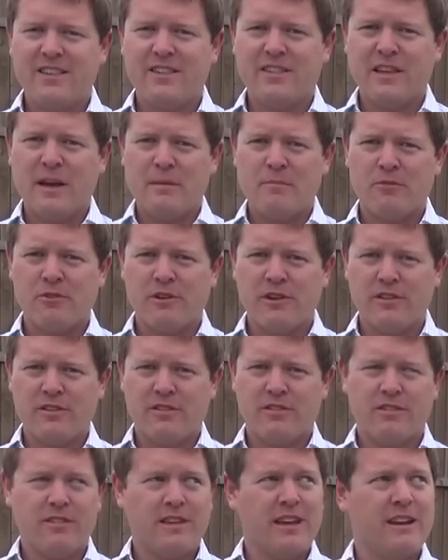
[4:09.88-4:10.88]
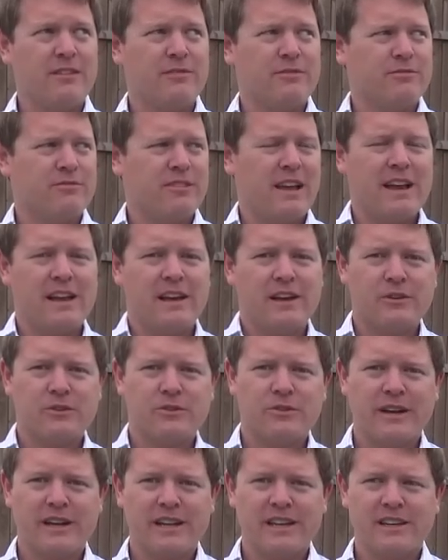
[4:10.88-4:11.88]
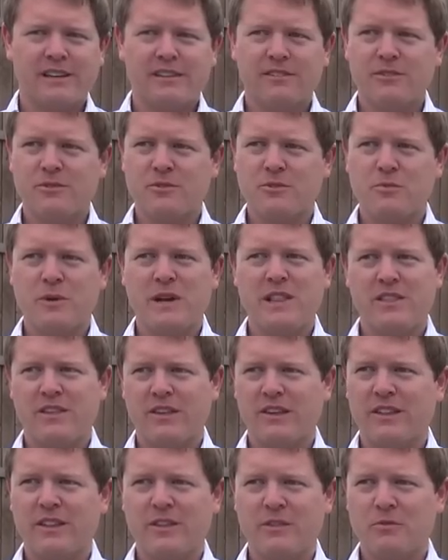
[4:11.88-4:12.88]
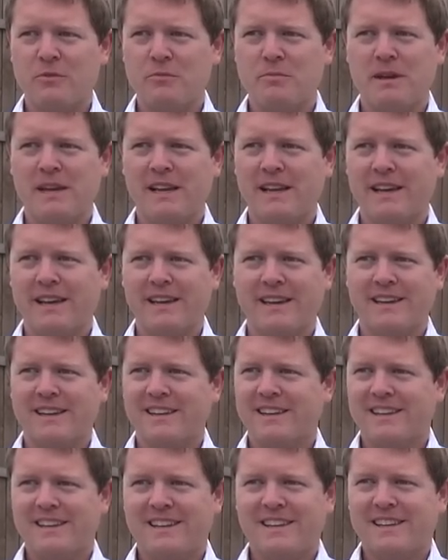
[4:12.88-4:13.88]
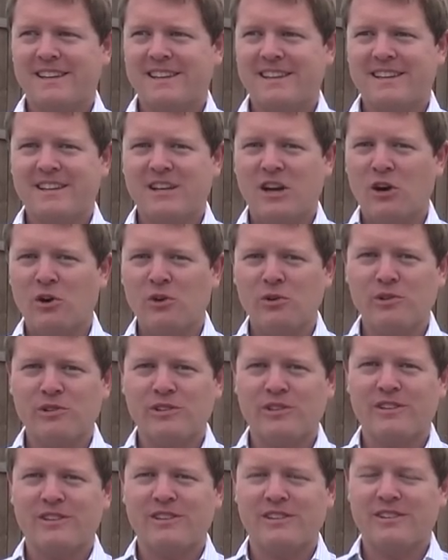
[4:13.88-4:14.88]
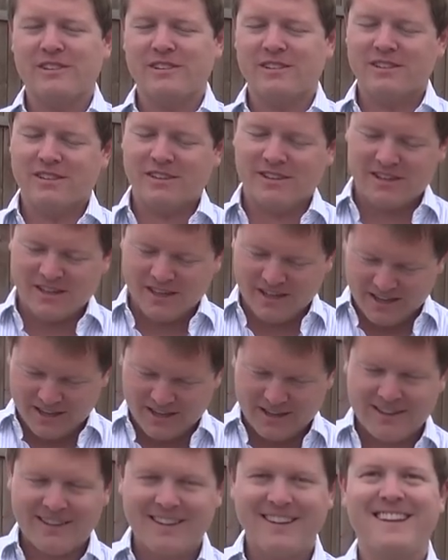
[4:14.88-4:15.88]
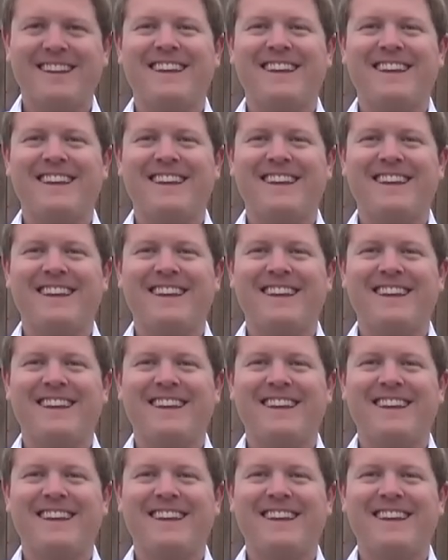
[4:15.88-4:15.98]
it's summer and it's kind of daylight already. If it was winter, this would be like cold yeah. and uh, miserable.